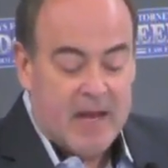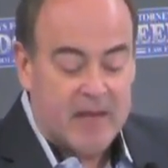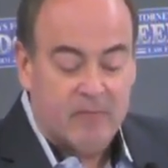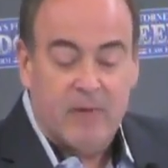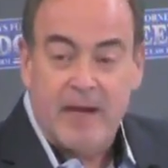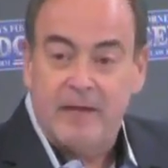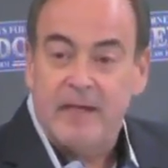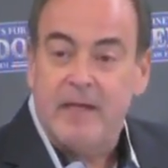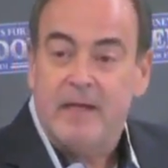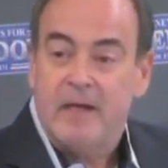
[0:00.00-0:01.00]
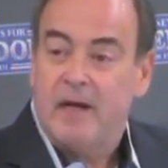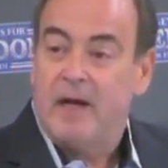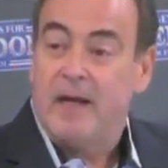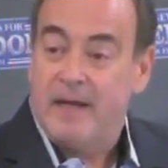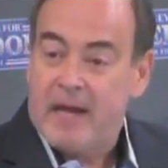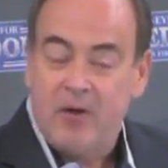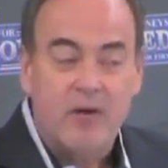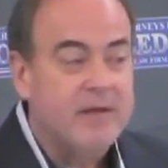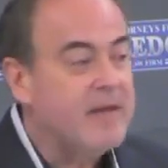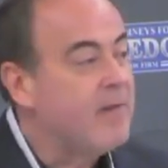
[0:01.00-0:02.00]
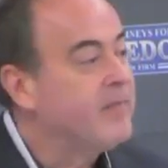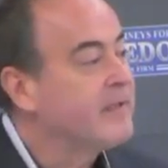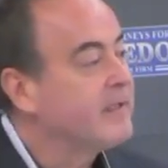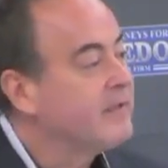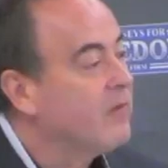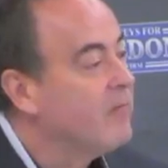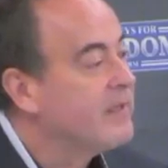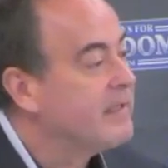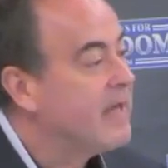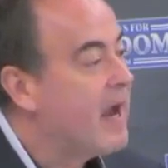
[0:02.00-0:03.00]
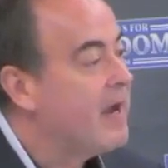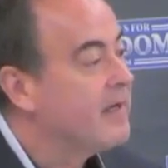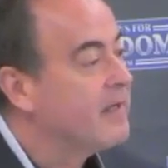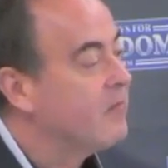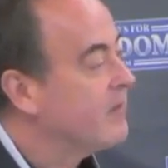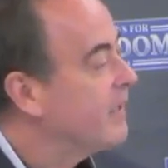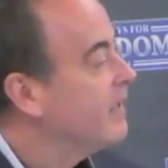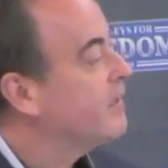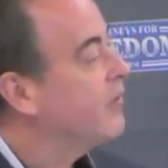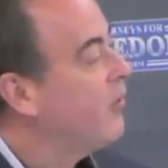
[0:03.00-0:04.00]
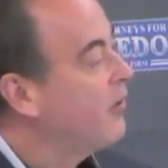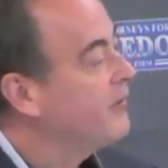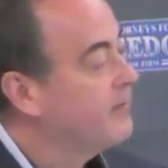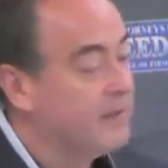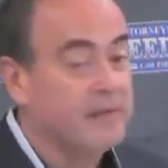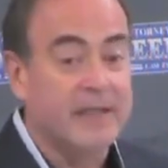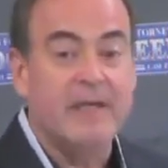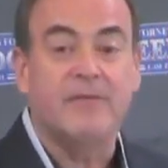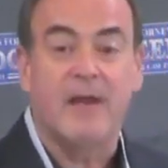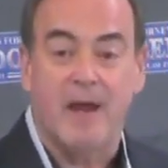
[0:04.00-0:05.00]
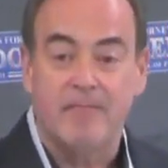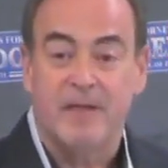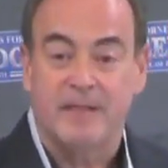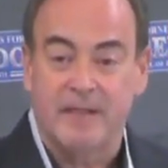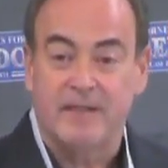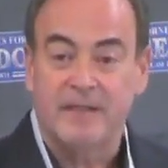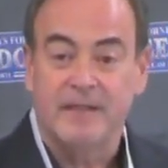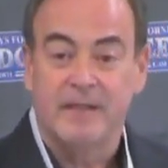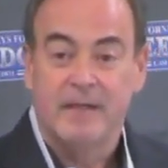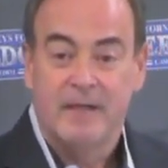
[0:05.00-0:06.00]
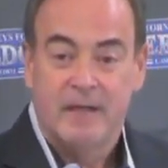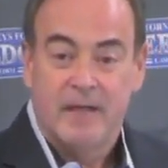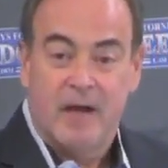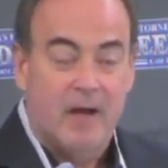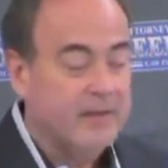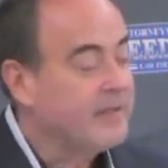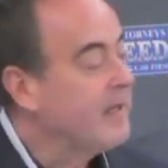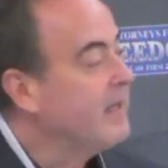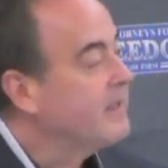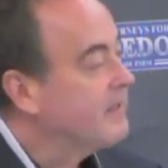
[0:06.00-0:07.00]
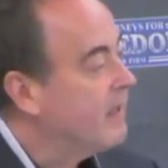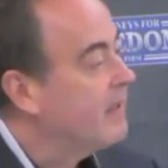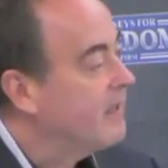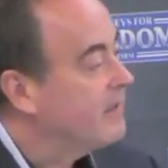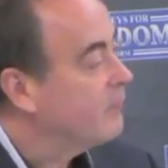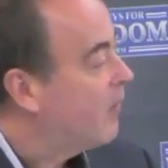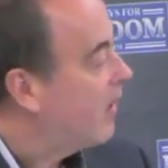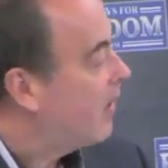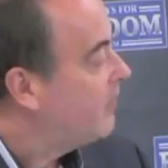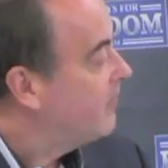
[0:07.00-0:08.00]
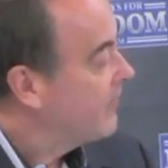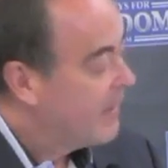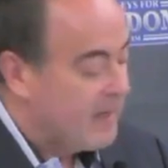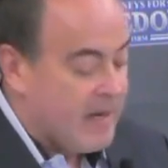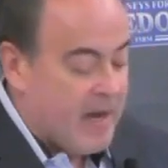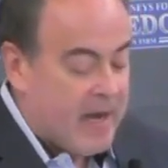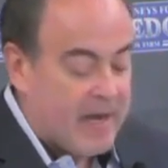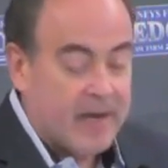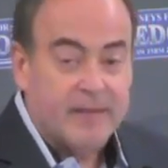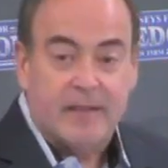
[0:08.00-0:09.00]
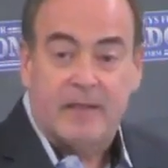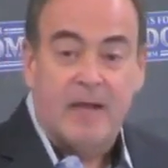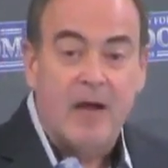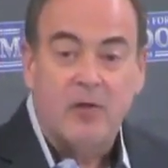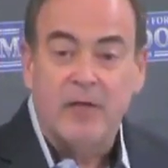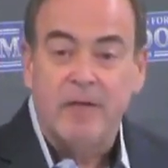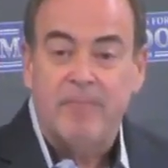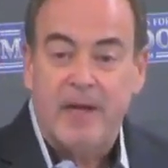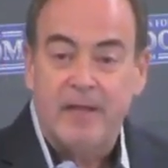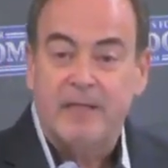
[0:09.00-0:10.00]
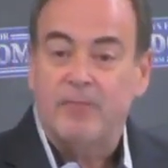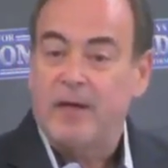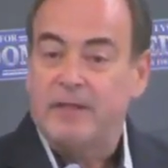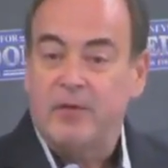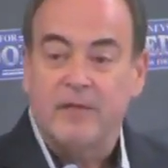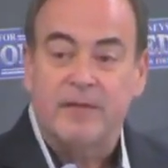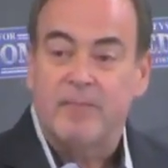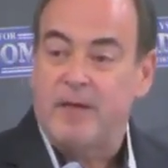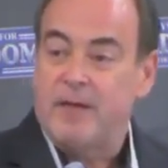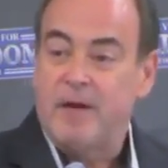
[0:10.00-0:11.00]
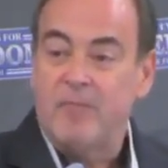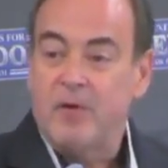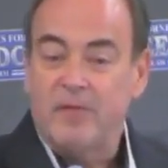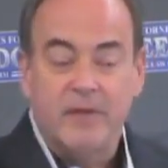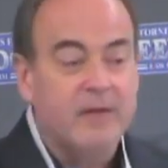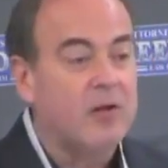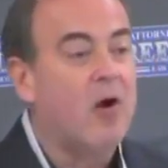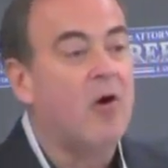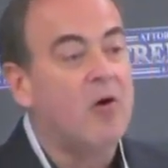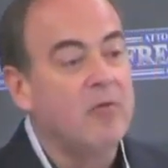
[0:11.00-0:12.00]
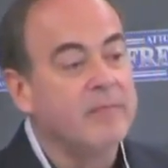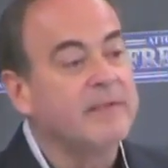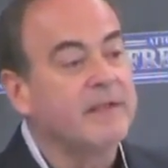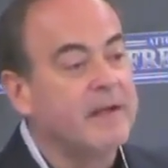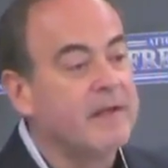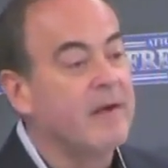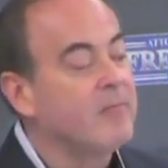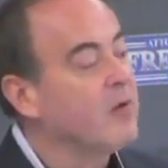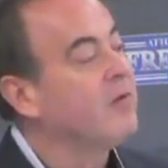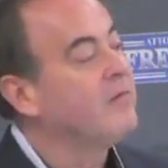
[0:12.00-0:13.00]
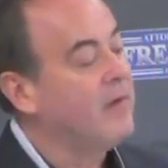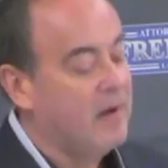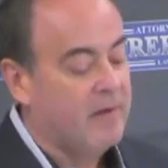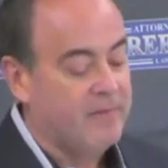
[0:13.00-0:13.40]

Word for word: And Randy inherited that business from his dad, and it was his goal to leave that business to his son as well. And not only Bailey's Brake Service, but a number of little homes, a number of